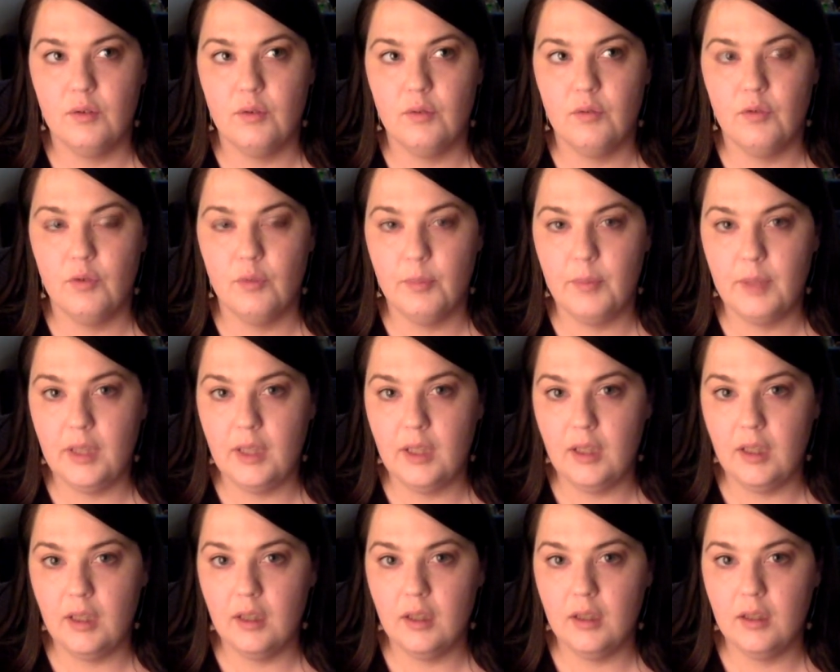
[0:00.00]
for
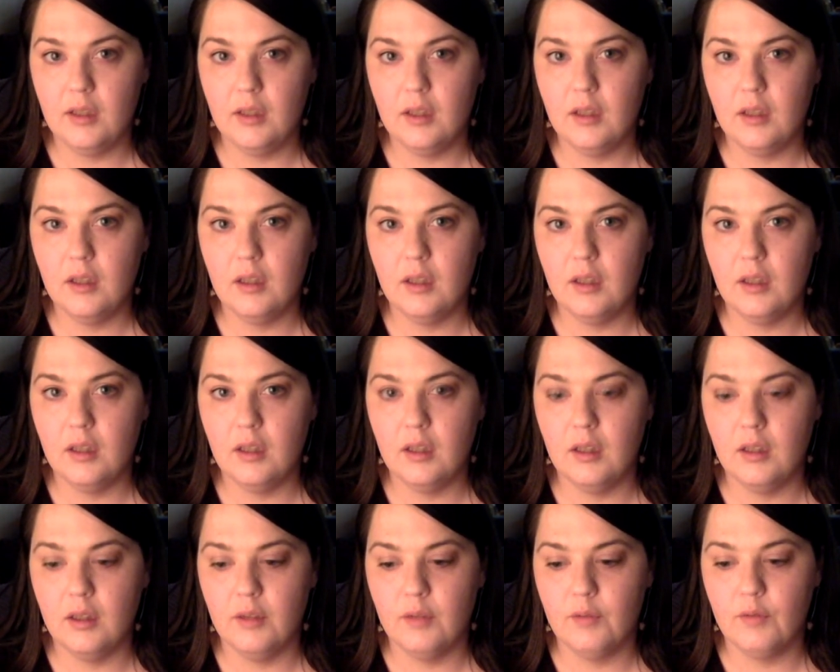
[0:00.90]
me
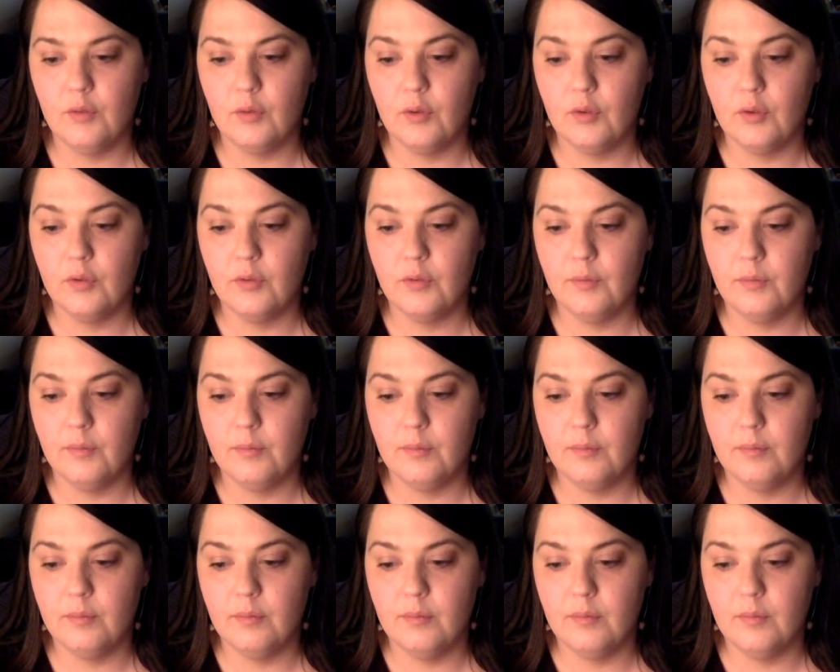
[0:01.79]
for
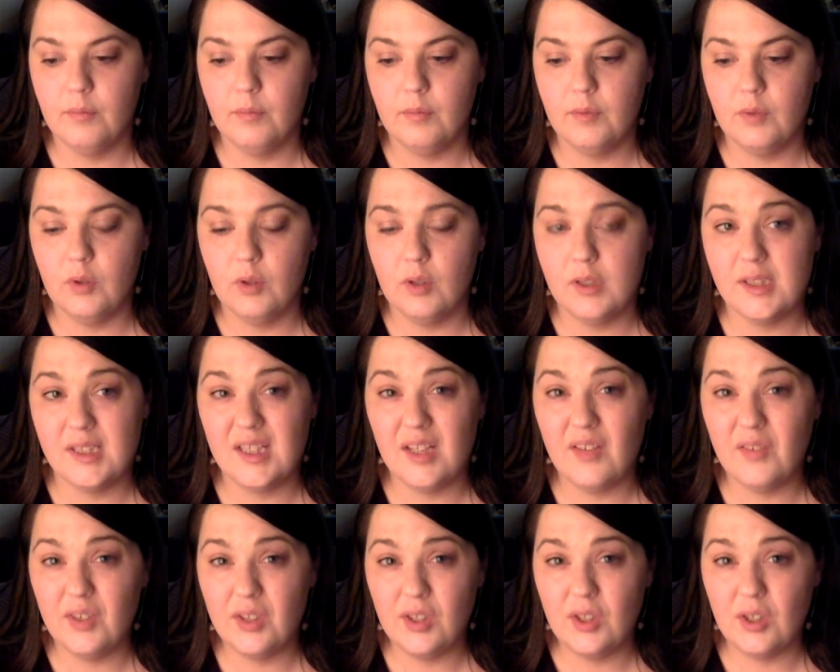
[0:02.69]

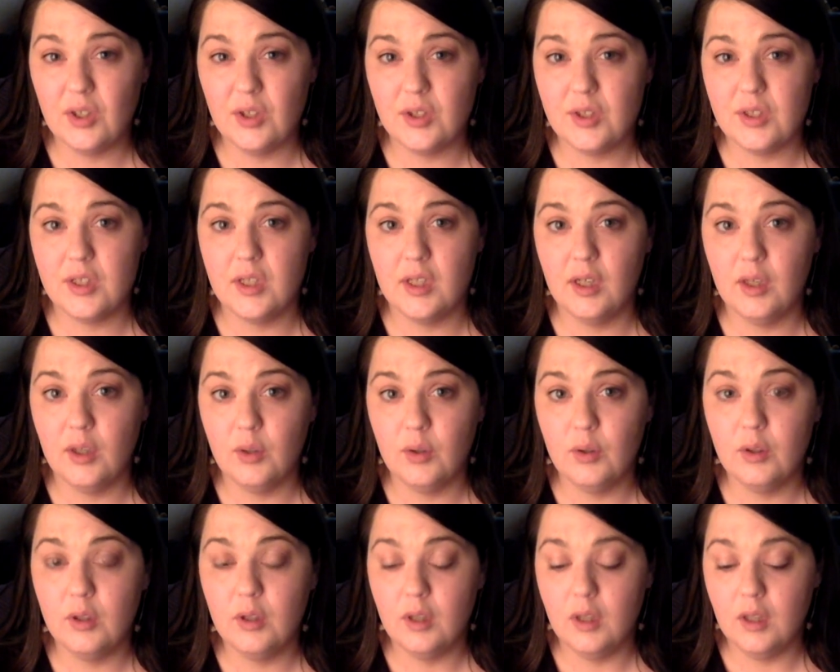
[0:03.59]
7 years
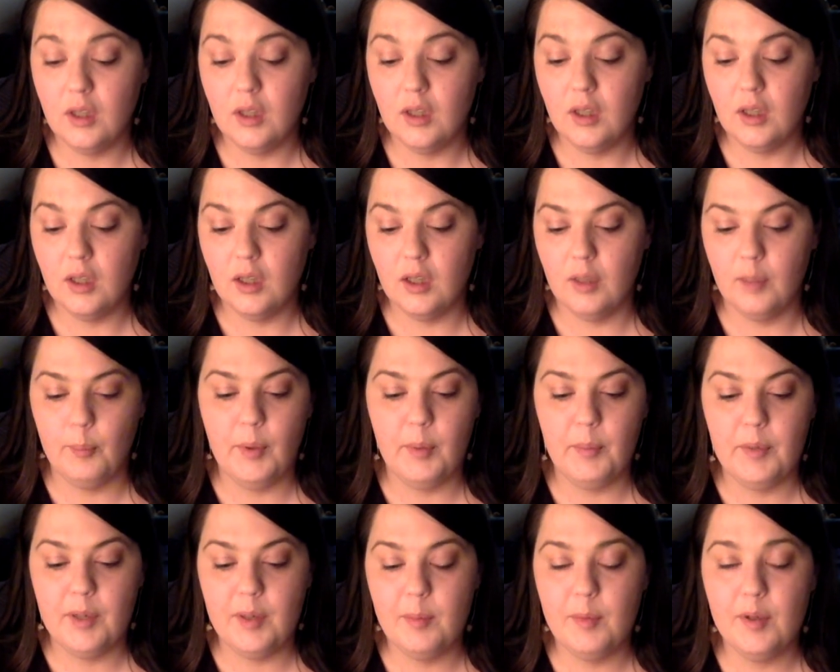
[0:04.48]
now. I
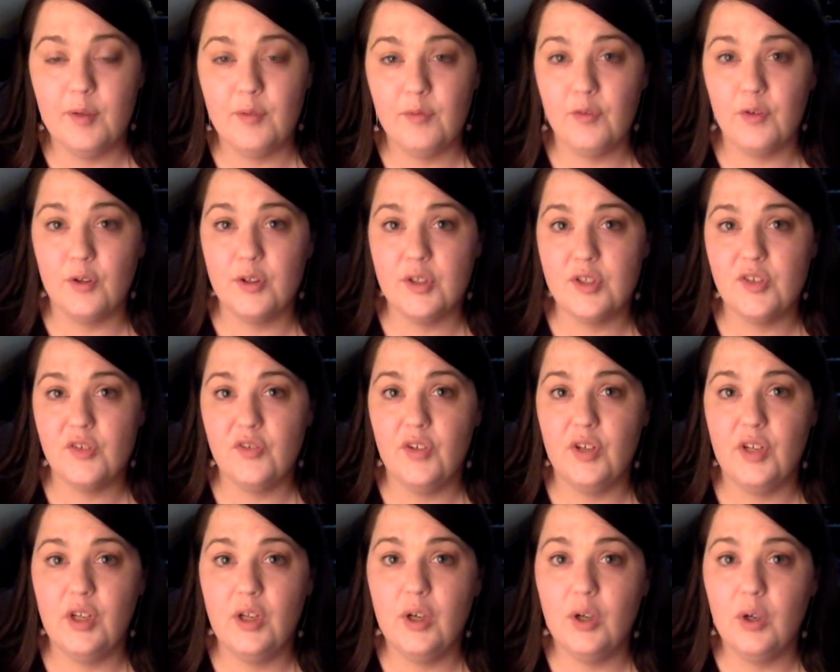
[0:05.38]
made my first
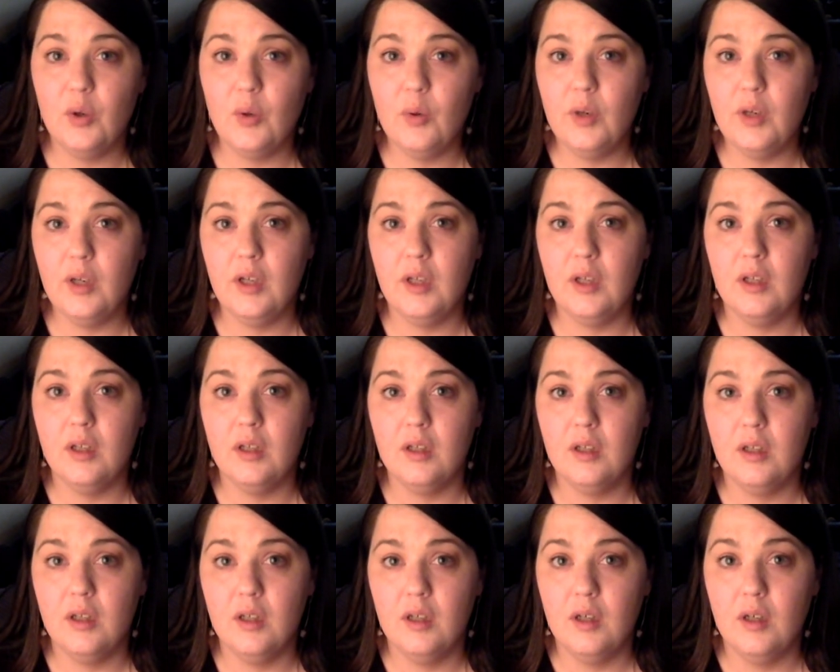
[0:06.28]
video in
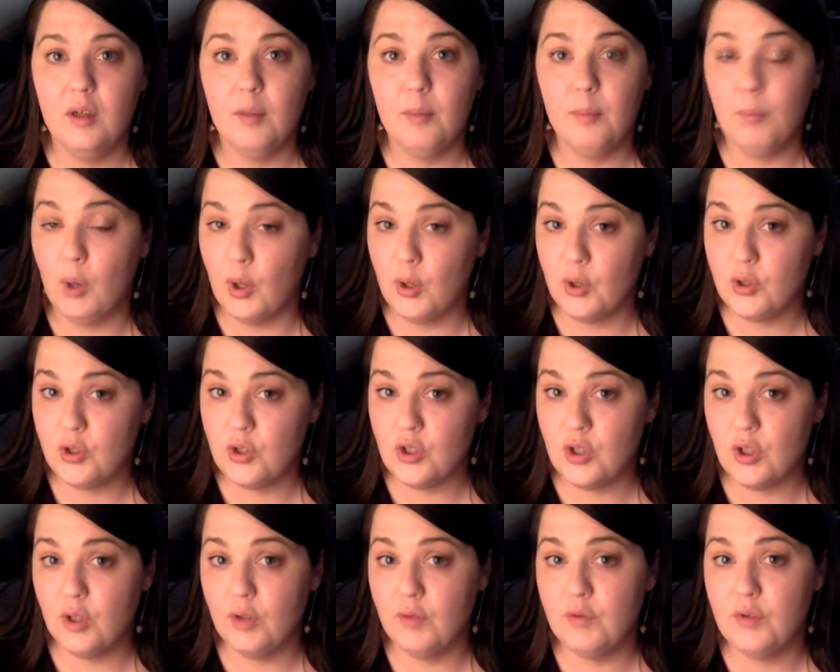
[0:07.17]

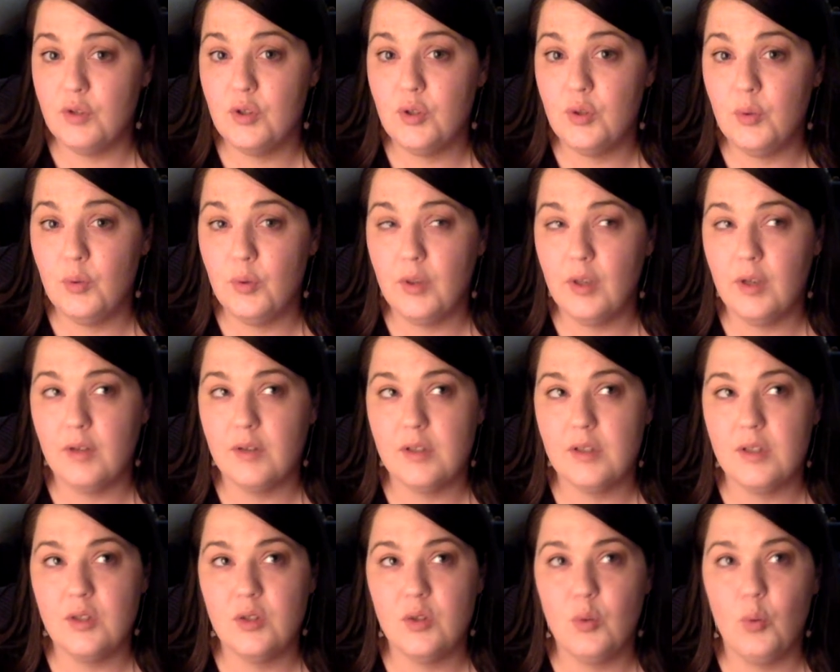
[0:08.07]
March of
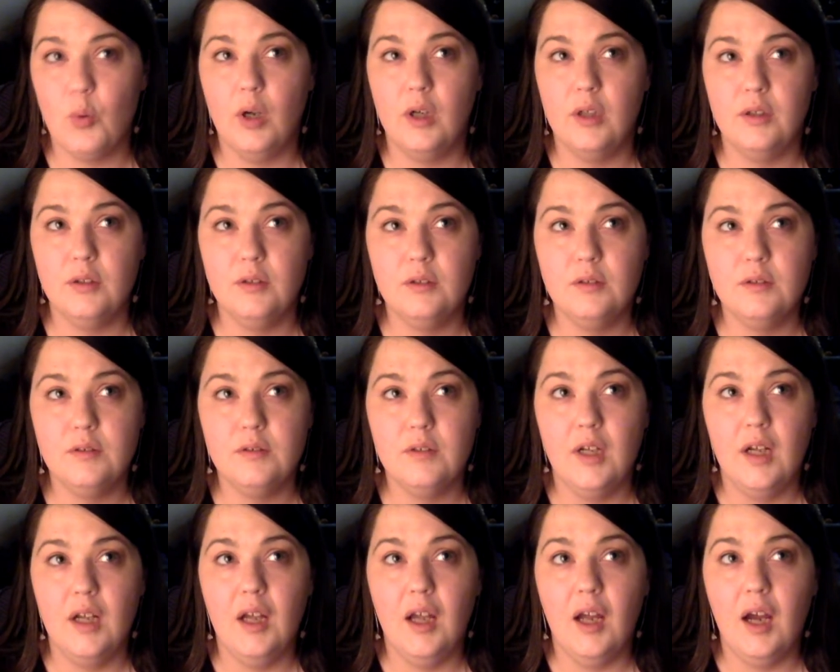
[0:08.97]
2012.
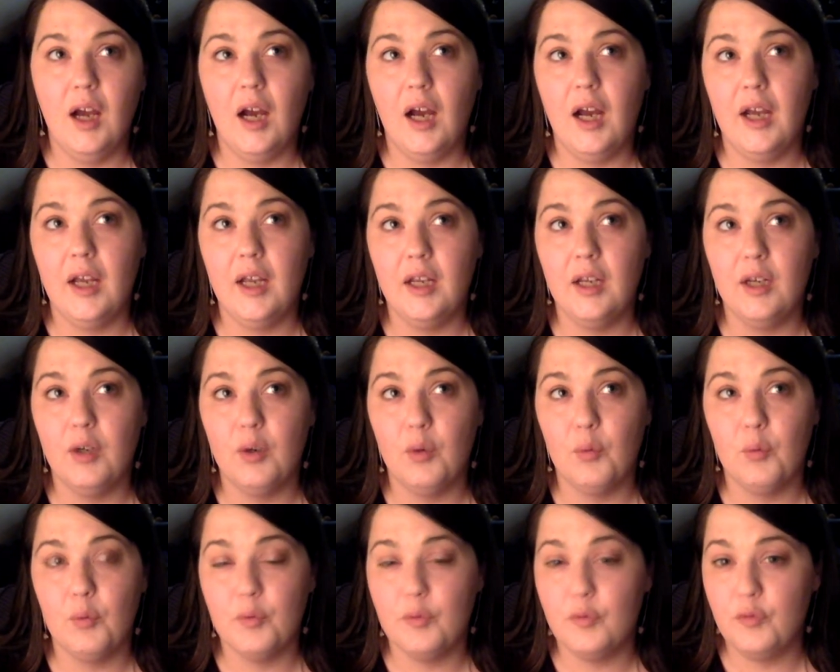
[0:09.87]
I
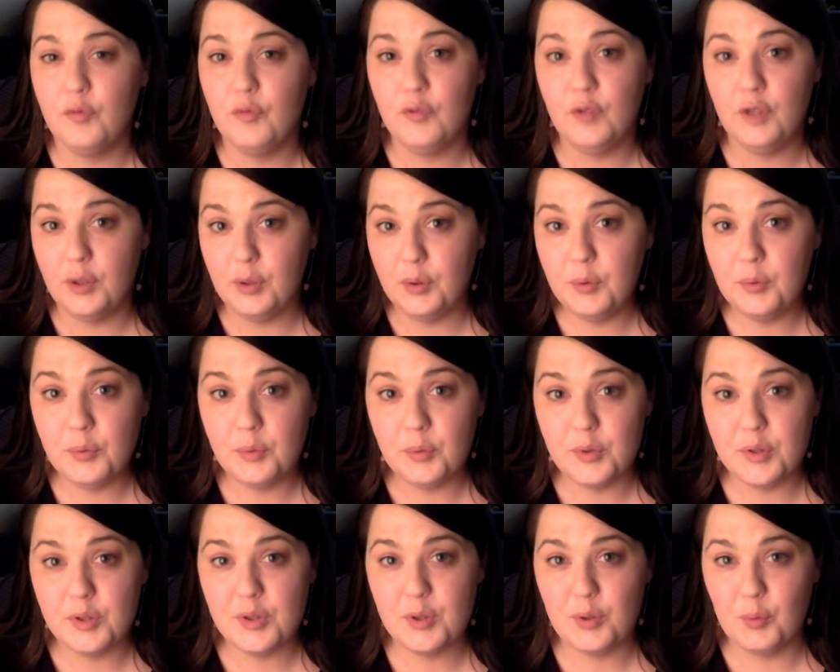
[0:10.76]

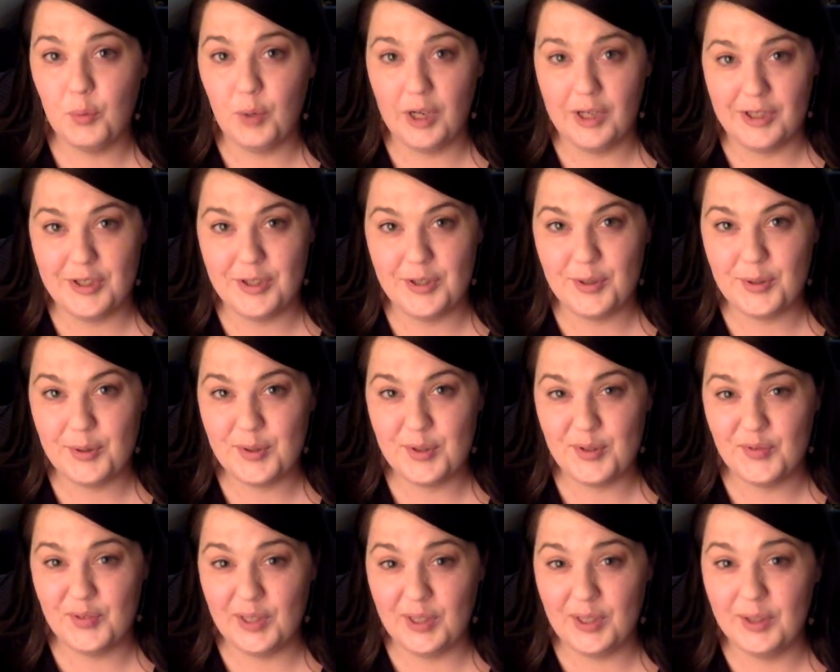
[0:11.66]
refuse to watch those
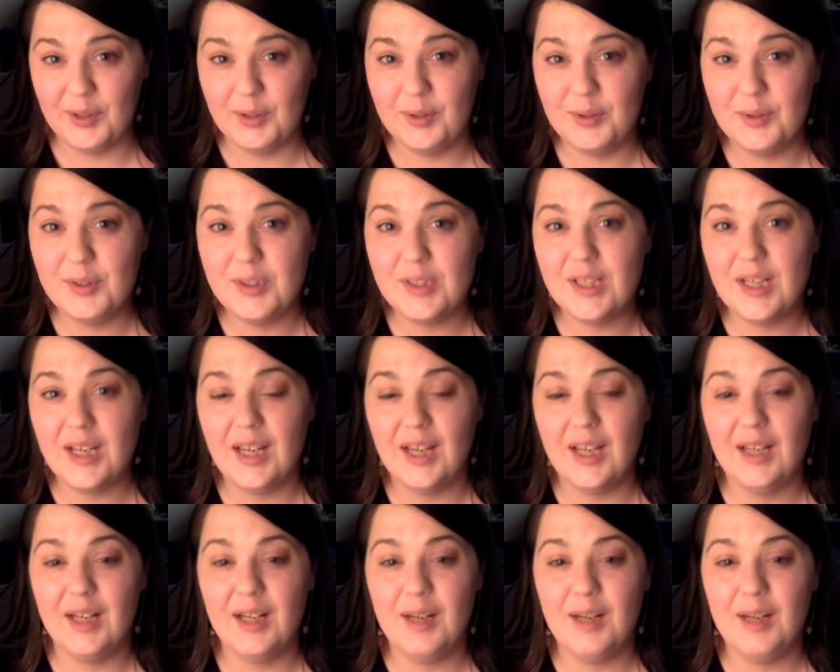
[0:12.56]
videos, and